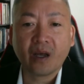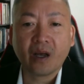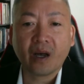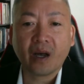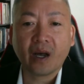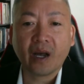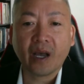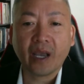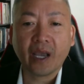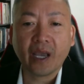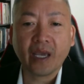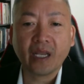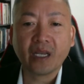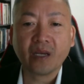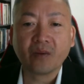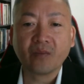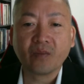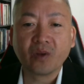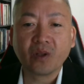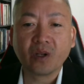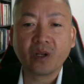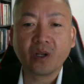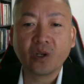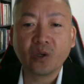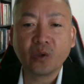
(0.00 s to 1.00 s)
I ended
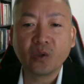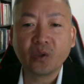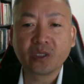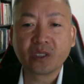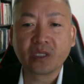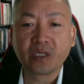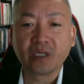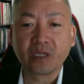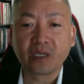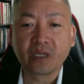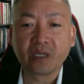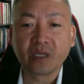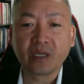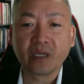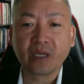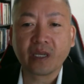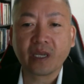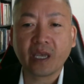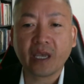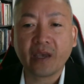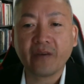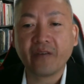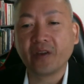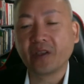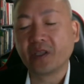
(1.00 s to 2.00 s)
up losing
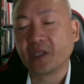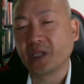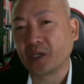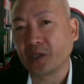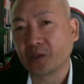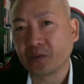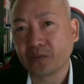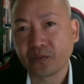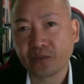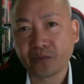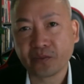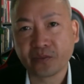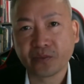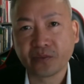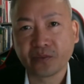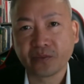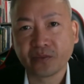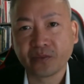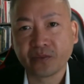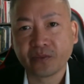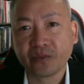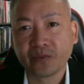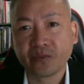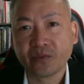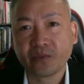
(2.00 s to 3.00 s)
everything.
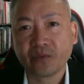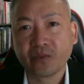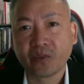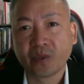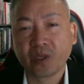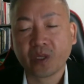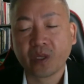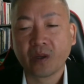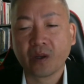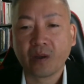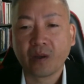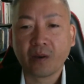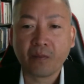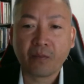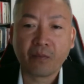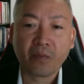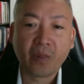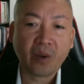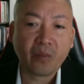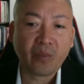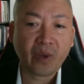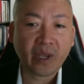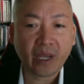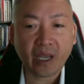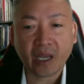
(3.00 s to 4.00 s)

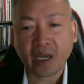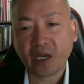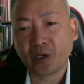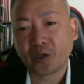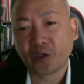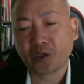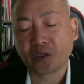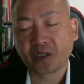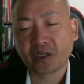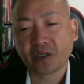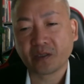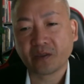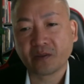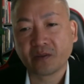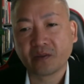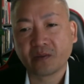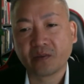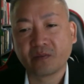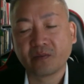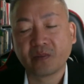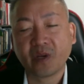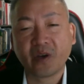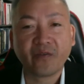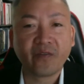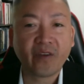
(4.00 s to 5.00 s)
my big house,
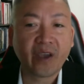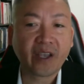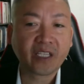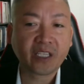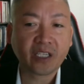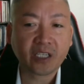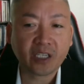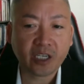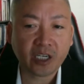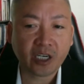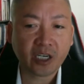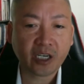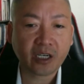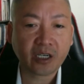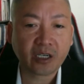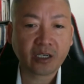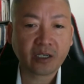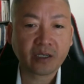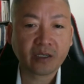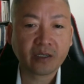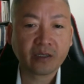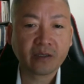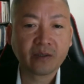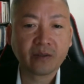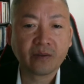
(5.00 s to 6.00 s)
my fancy
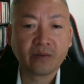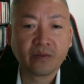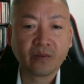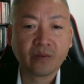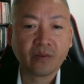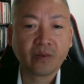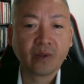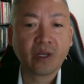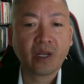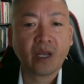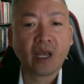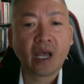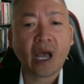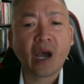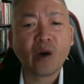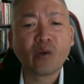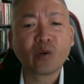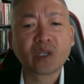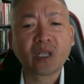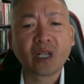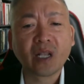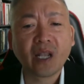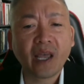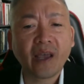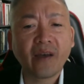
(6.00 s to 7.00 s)
car. I
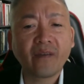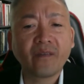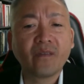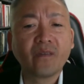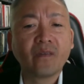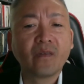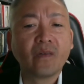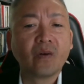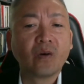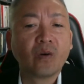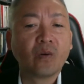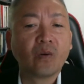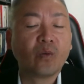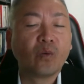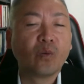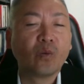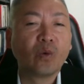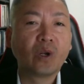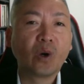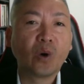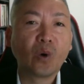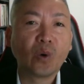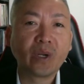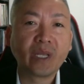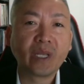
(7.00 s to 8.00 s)
was left
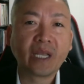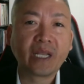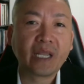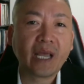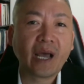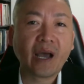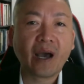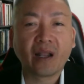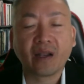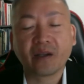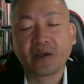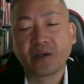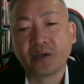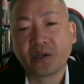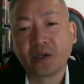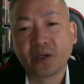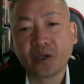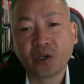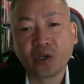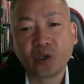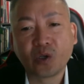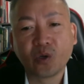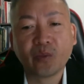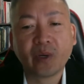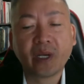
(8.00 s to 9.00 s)
with only $1
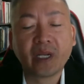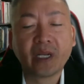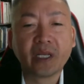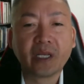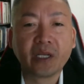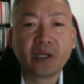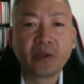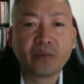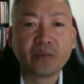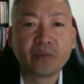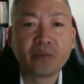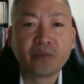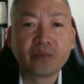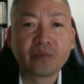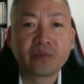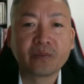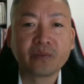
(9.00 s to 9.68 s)
to my name.